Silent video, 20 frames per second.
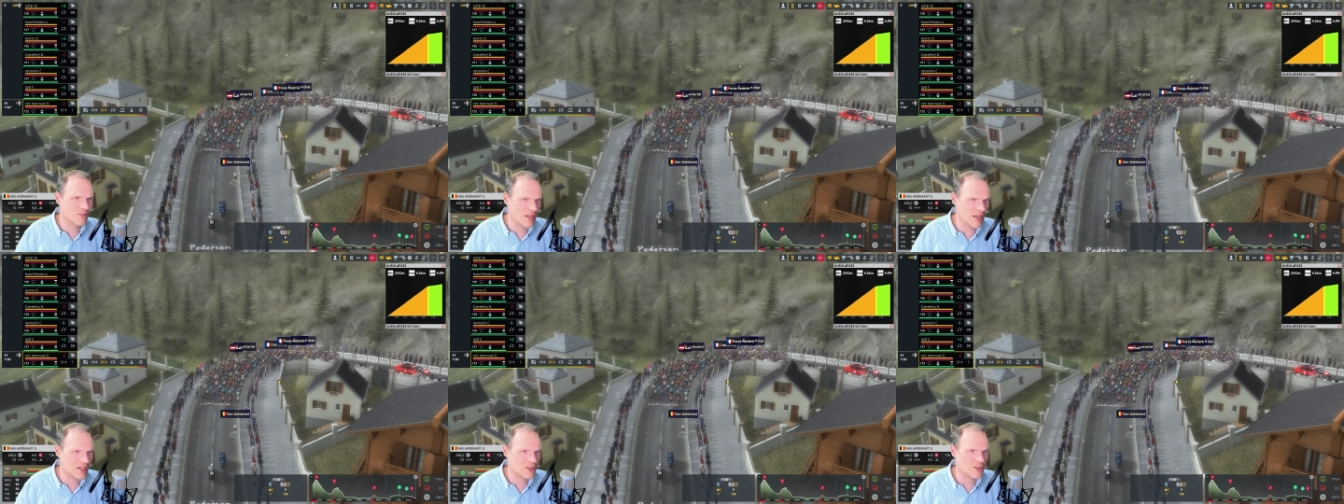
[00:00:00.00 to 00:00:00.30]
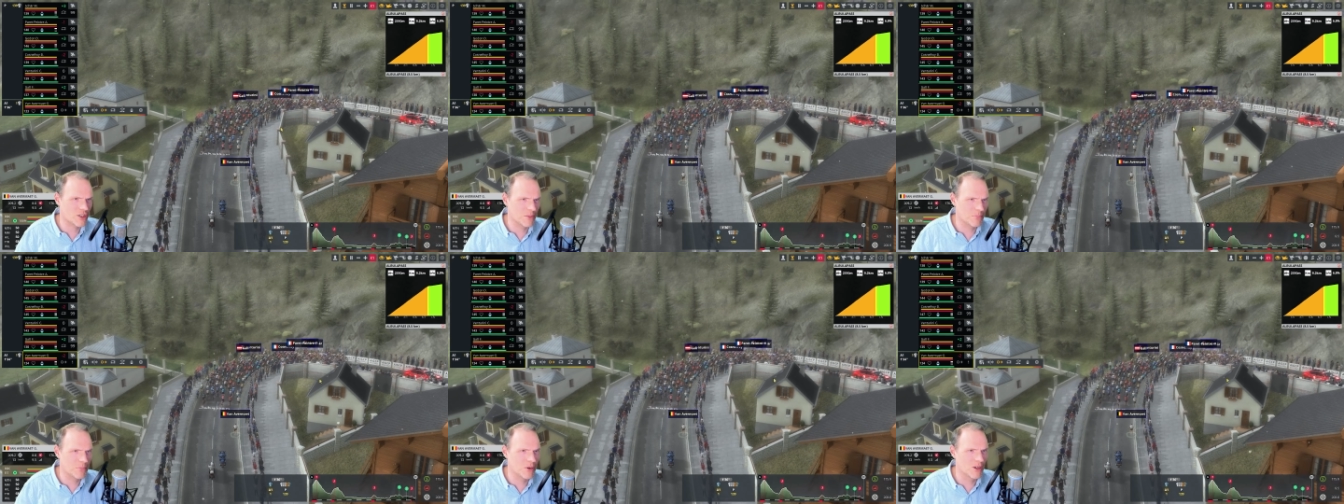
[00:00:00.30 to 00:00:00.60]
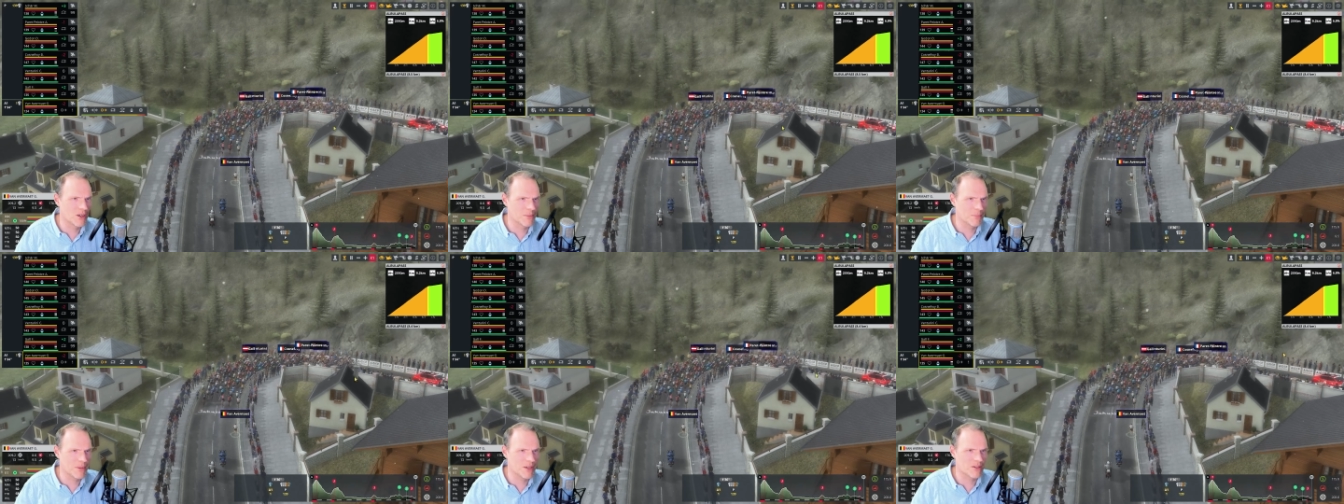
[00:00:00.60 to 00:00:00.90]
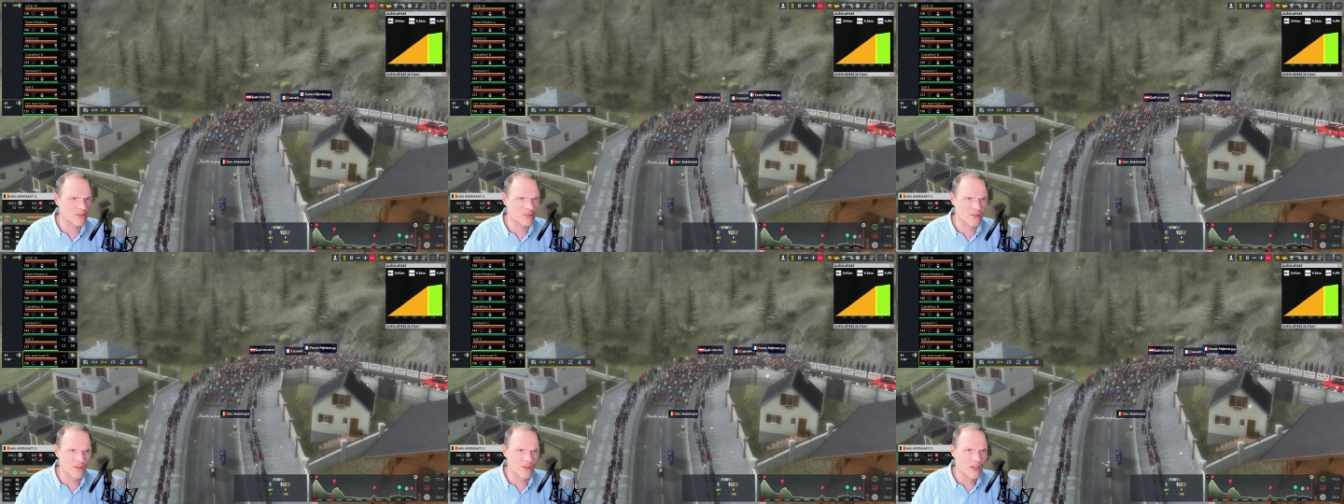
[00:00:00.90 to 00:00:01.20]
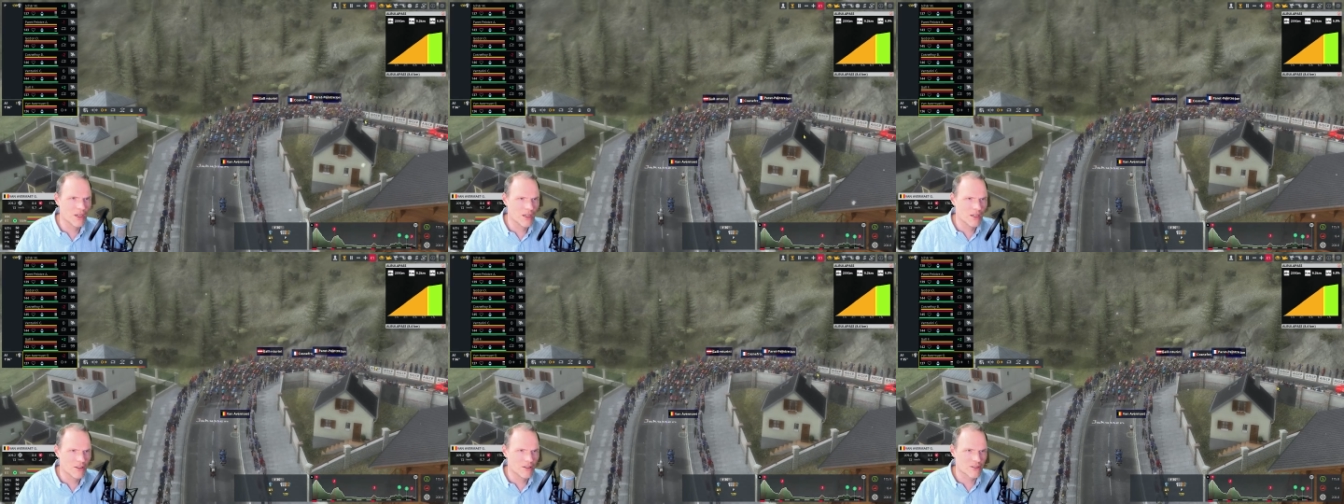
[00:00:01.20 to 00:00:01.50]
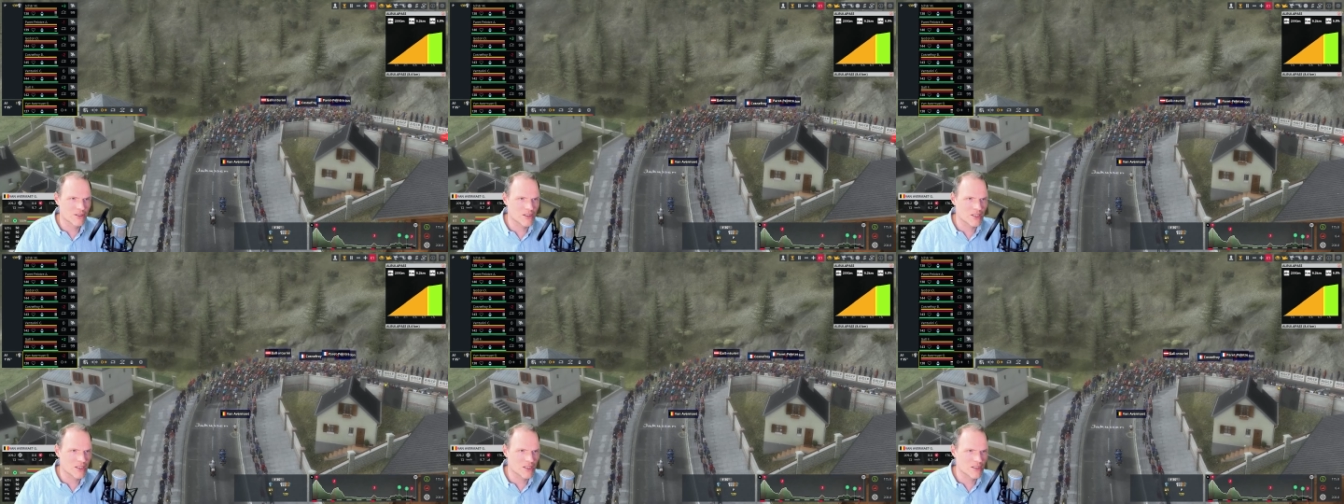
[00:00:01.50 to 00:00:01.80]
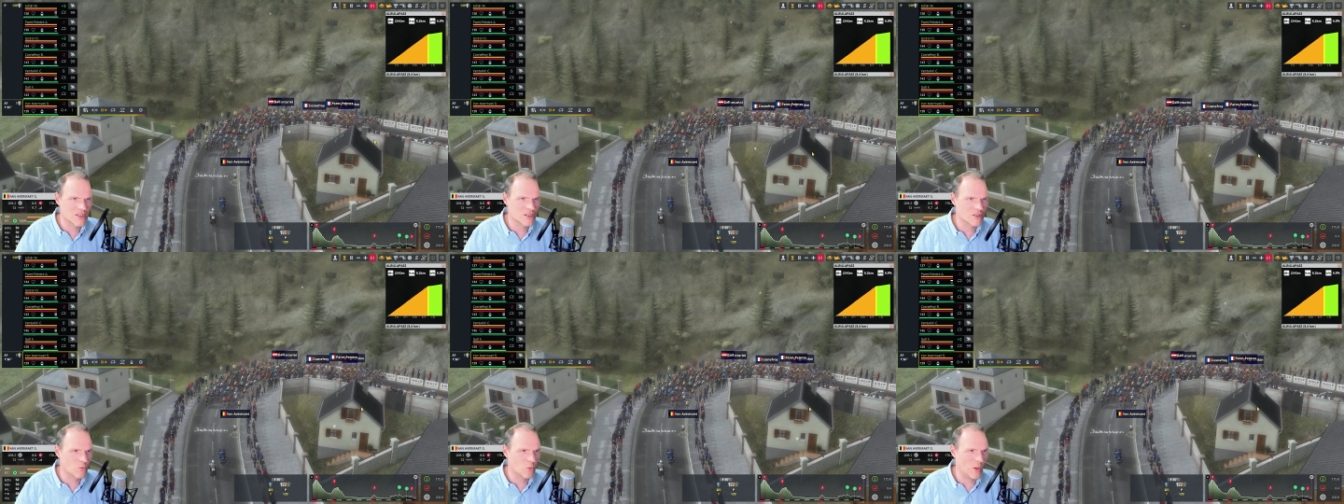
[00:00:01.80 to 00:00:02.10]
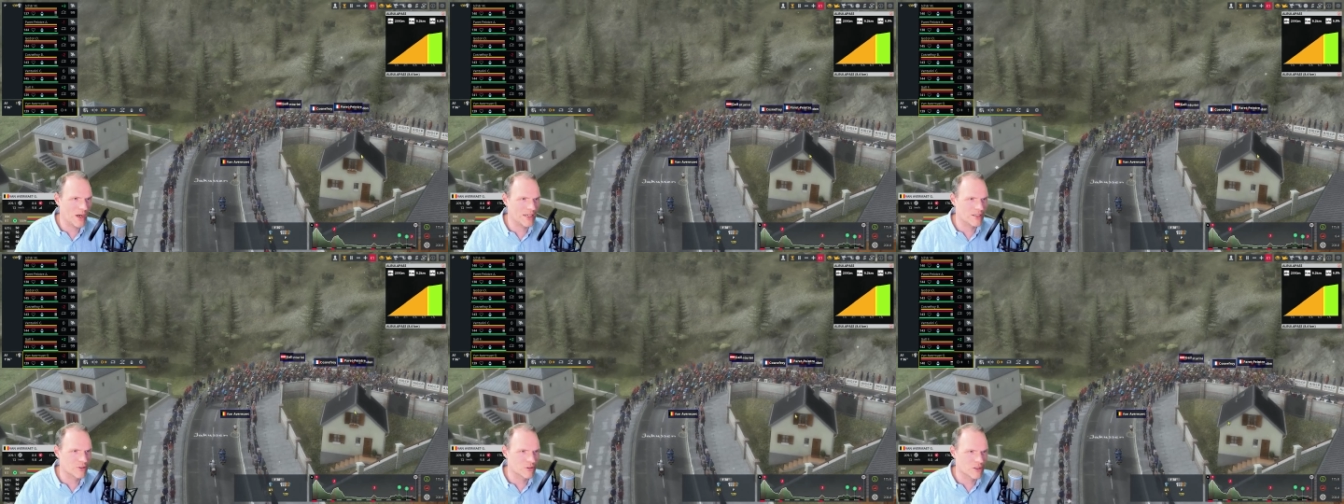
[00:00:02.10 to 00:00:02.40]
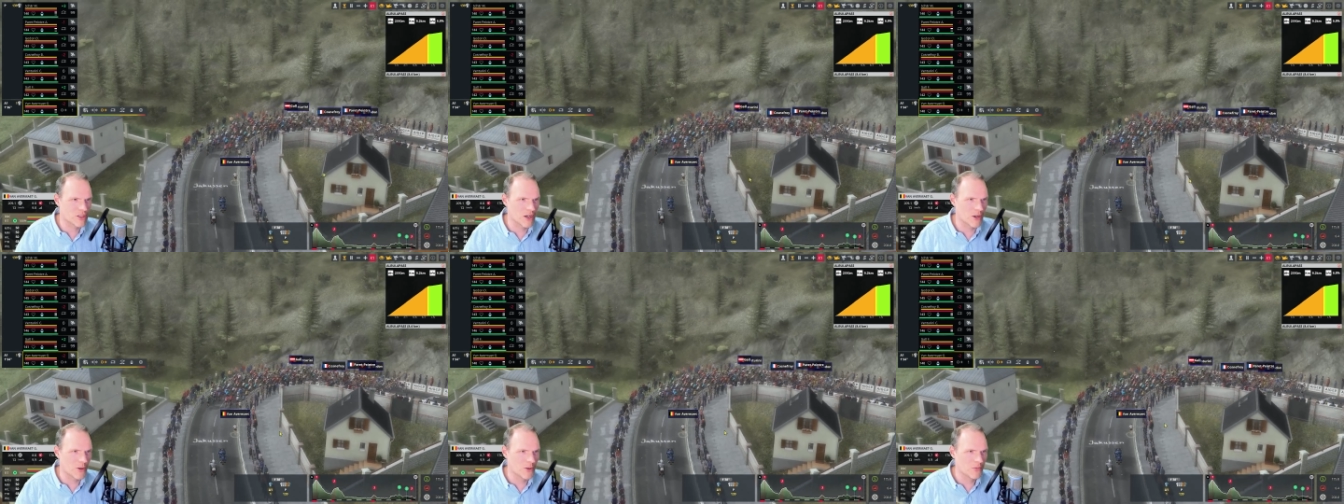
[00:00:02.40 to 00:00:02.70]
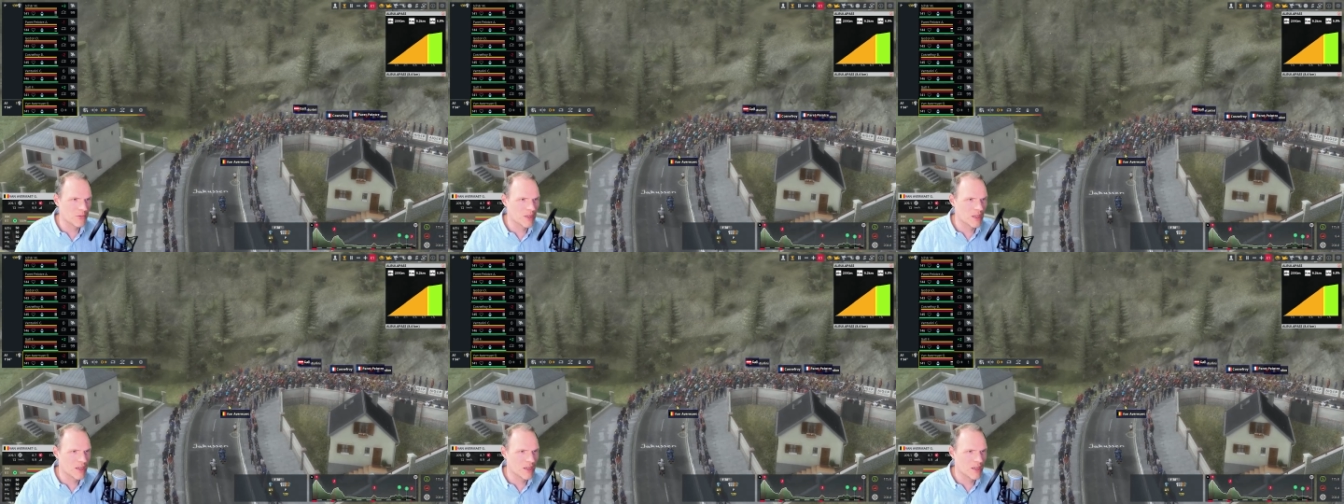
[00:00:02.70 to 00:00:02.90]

actually pull the peloton, because this is way too slow.